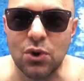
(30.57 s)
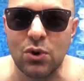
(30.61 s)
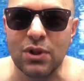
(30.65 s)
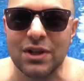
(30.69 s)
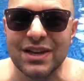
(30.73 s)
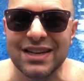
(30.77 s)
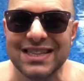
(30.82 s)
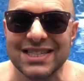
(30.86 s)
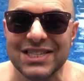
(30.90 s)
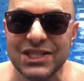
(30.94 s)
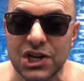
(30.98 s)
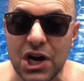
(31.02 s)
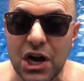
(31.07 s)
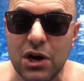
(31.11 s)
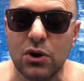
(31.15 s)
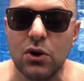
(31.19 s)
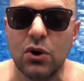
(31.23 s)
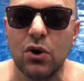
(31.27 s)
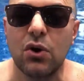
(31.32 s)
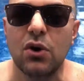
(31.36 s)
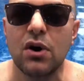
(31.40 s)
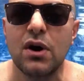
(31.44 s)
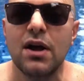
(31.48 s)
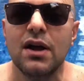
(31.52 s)
it
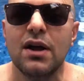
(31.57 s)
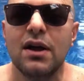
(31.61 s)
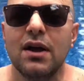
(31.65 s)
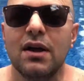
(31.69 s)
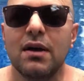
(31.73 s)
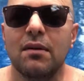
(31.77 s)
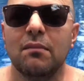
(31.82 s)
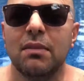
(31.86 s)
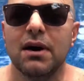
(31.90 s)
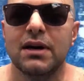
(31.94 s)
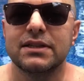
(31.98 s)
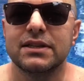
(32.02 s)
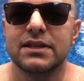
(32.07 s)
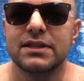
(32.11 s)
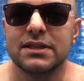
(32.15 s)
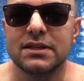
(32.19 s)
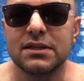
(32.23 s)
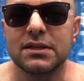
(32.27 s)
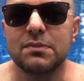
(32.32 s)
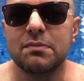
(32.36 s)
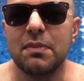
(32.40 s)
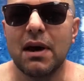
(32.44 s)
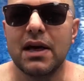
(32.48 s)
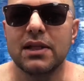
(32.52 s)
Jaco, but it's in
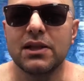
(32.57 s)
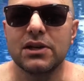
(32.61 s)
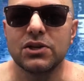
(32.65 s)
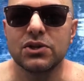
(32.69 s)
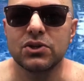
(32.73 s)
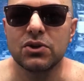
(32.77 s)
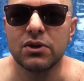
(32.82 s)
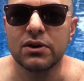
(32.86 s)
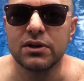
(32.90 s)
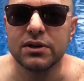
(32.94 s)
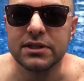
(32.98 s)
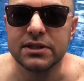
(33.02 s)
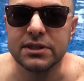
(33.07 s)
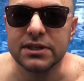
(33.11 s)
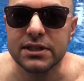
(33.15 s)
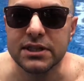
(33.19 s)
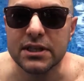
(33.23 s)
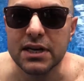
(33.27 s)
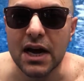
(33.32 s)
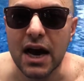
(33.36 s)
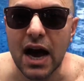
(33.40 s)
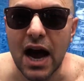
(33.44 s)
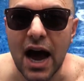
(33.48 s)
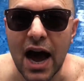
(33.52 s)
Spanish, so it's
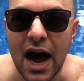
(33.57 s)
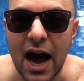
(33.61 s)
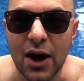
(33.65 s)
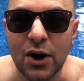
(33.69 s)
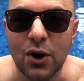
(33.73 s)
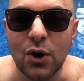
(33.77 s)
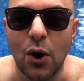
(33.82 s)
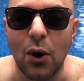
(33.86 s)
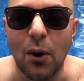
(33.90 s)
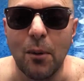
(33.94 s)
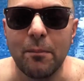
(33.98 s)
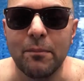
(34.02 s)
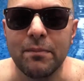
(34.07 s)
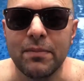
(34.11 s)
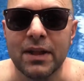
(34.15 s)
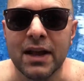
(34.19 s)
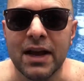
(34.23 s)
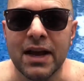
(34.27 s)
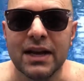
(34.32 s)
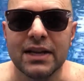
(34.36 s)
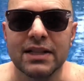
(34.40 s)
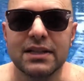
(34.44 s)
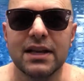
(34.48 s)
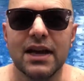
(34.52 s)
Jaco.
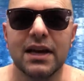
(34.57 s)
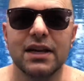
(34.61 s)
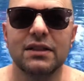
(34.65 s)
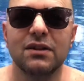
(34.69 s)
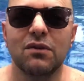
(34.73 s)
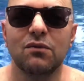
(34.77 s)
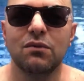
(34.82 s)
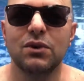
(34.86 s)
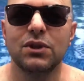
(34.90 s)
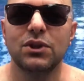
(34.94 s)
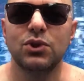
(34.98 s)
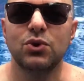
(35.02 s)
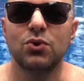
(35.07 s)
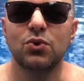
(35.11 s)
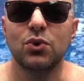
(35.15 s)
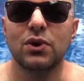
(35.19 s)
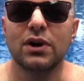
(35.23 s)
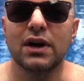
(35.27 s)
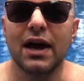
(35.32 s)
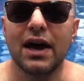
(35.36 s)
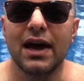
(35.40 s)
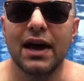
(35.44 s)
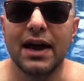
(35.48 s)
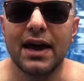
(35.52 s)
Then we
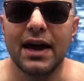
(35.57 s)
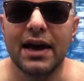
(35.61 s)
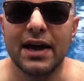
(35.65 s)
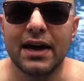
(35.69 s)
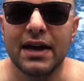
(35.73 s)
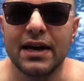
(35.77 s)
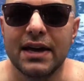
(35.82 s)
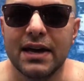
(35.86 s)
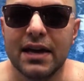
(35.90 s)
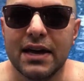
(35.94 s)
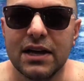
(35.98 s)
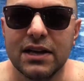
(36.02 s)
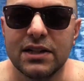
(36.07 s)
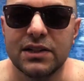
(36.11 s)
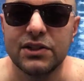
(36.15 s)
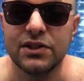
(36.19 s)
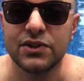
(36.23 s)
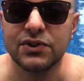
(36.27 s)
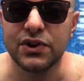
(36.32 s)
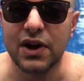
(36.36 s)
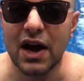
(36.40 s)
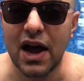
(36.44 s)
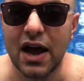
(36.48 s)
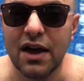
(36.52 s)
took a
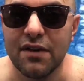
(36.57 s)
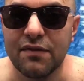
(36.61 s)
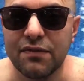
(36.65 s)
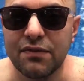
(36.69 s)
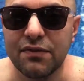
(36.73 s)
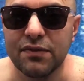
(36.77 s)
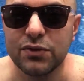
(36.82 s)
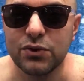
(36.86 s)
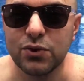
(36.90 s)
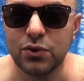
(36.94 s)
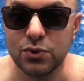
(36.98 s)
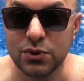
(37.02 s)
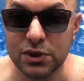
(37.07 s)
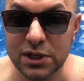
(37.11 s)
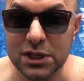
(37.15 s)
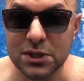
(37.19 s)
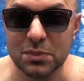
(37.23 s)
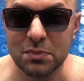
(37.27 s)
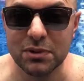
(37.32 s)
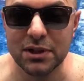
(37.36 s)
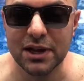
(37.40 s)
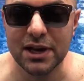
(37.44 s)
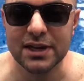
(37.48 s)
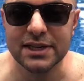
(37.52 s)
drive to this
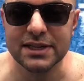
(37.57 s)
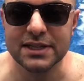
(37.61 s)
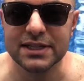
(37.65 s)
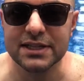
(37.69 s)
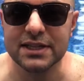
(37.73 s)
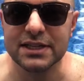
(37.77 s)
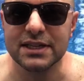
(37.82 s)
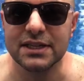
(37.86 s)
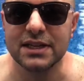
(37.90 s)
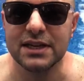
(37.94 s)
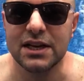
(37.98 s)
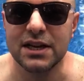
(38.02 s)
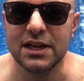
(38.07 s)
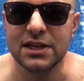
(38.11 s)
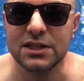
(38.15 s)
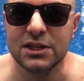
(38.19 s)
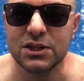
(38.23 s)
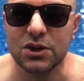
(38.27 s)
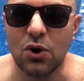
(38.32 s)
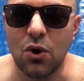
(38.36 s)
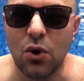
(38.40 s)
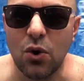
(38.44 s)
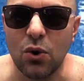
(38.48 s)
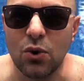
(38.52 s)
place. It's
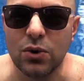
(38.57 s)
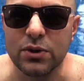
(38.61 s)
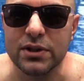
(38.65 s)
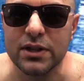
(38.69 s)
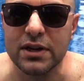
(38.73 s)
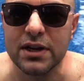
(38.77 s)
called